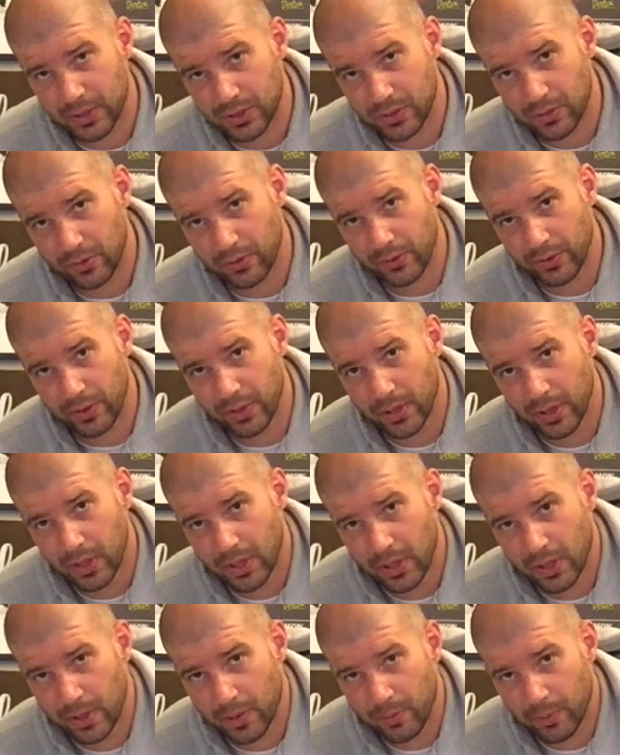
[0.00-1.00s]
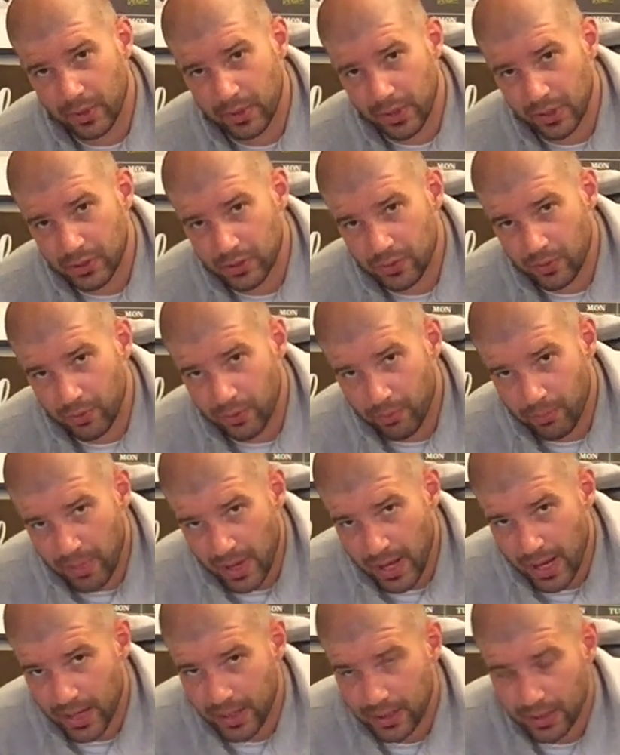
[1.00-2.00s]
shoulder, bring that shoulder
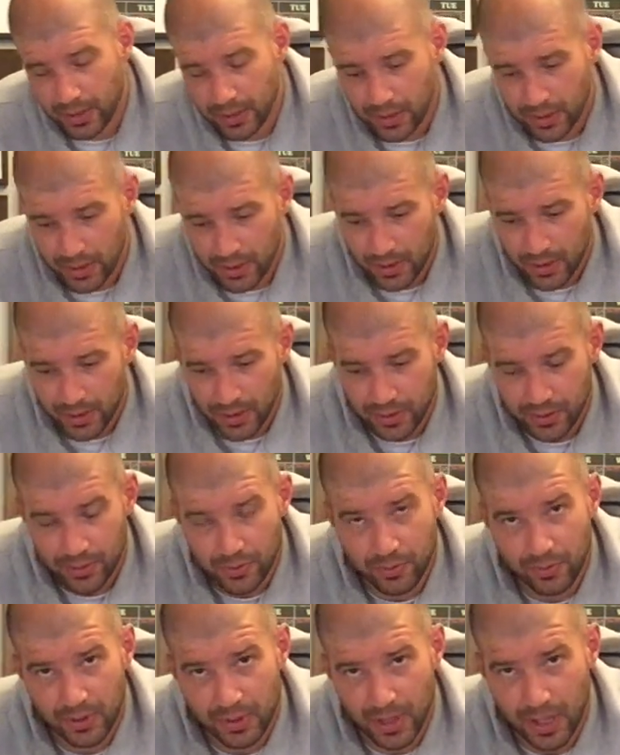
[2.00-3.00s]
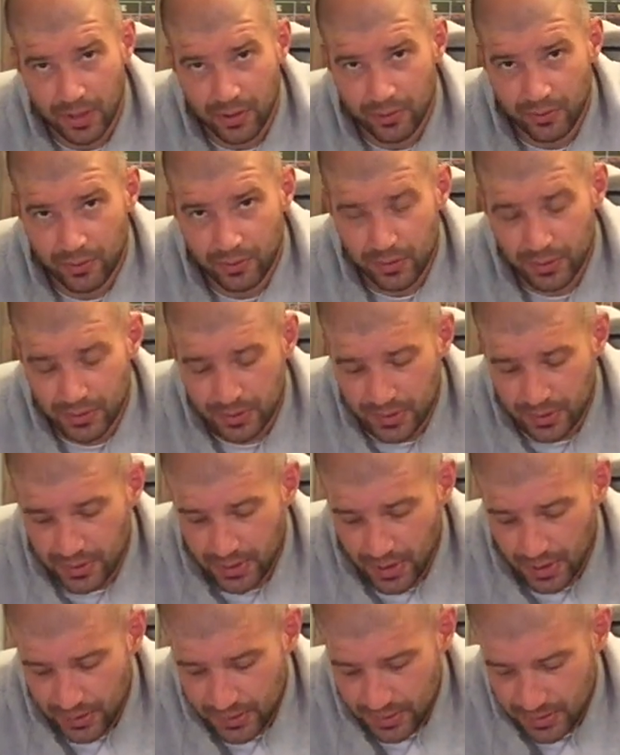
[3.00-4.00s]
back. In doing that, you'll notice that
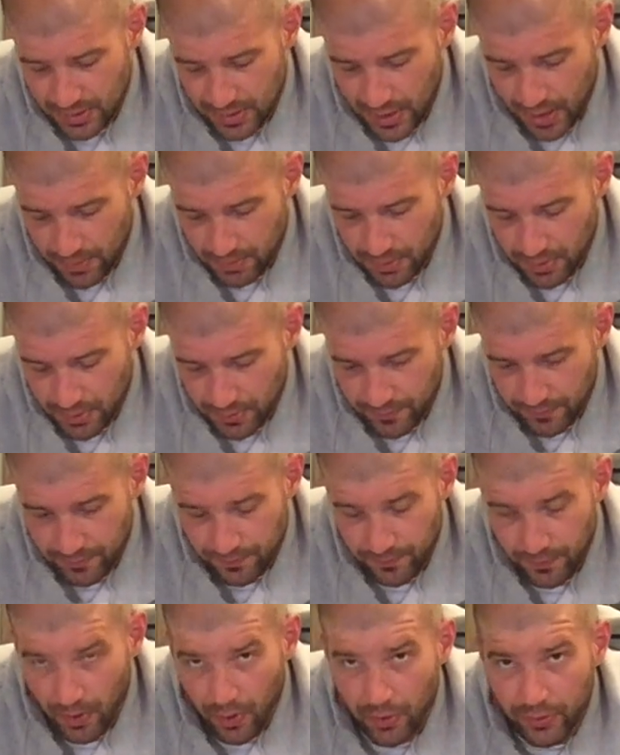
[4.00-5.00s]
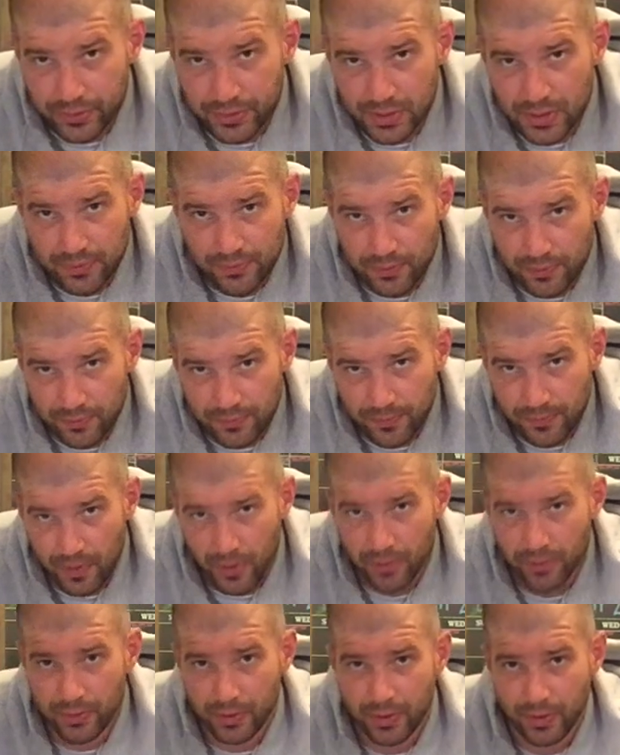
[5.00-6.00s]
that scapula falls even
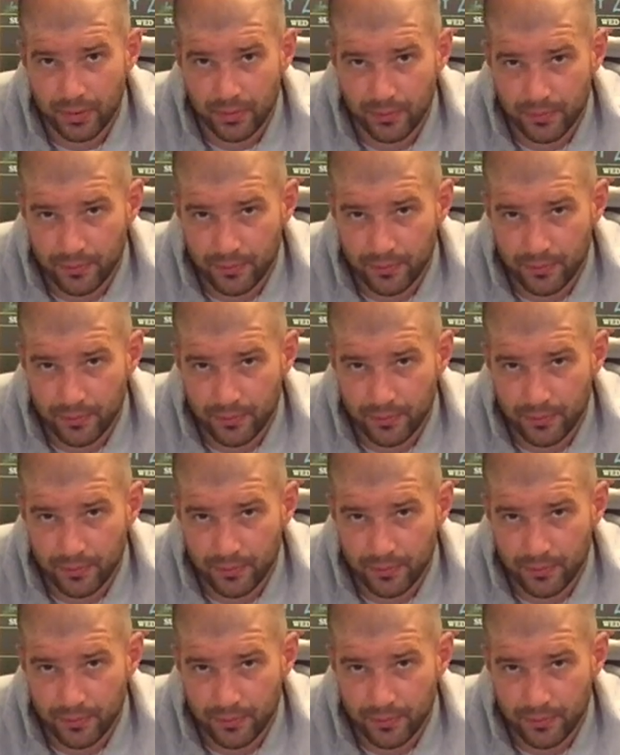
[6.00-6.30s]
farther.